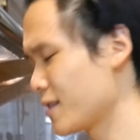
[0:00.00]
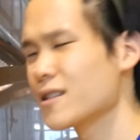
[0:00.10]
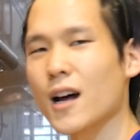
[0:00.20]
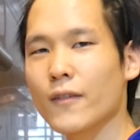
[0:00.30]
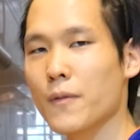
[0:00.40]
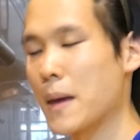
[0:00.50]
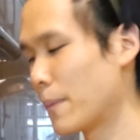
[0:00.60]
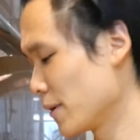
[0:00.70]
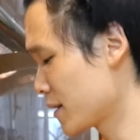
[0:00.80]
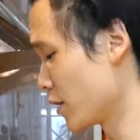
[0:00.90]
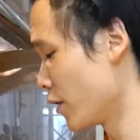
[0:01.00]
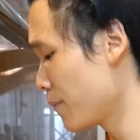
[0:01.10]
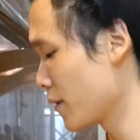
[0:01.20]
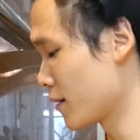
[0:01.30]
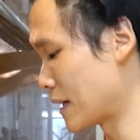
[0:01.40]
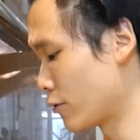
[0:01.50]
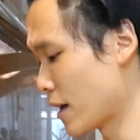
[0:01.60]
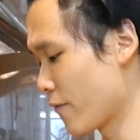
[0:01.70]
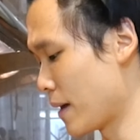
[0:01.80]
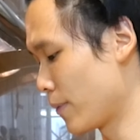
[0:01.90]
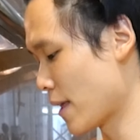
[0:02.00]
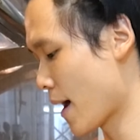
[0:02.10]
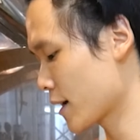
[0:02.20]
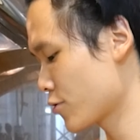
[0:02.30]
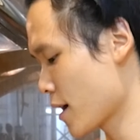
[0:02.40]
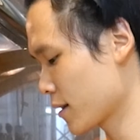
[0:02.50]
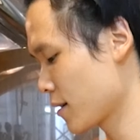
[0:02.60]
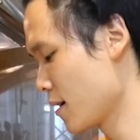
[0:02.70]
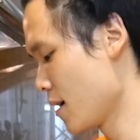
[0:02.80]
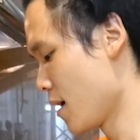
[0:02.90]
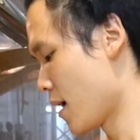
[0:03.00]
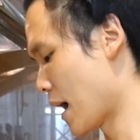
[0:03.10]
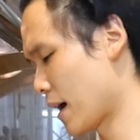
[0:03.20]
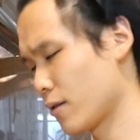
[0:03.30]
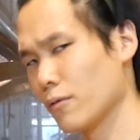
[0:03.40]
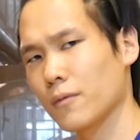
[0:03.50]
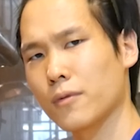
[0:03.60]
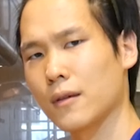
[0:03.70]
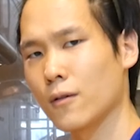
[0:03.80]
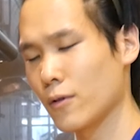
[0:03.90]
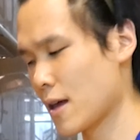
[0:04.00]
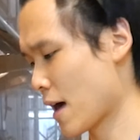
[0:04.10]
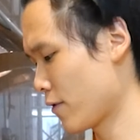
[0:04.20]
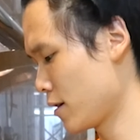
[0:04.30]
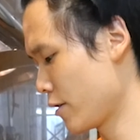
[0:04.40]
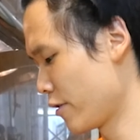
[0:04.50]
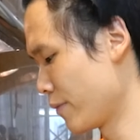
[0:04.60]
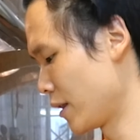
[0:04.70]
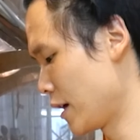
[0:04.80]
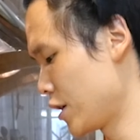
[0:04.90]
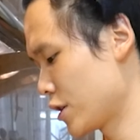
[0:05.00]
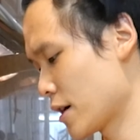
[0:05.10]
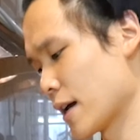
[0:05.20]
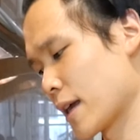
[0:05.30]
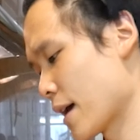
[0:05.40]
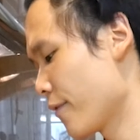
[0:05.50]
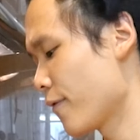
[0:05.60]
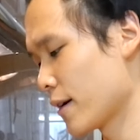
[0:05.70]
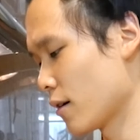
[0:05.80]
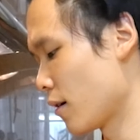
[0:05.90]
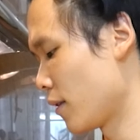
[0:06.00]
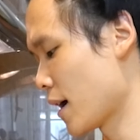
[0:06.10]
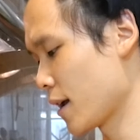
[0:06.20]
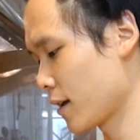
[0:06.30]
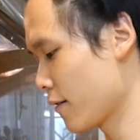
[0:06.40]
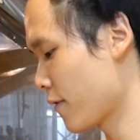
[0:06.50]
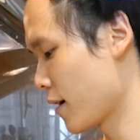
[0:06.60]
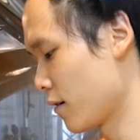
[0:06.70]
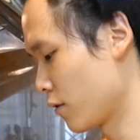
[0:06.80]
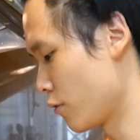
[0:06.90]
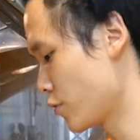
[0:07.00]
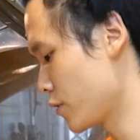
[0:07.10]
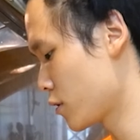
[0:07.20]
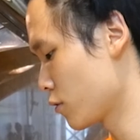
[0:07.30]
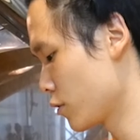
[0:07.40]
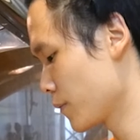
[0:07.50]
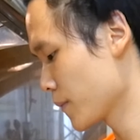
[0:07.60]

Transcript: This is not even maple syrup because I don't have maple extract. I don't think we have it here in Malaysia. I can't find it online, can't find it in the grocery store.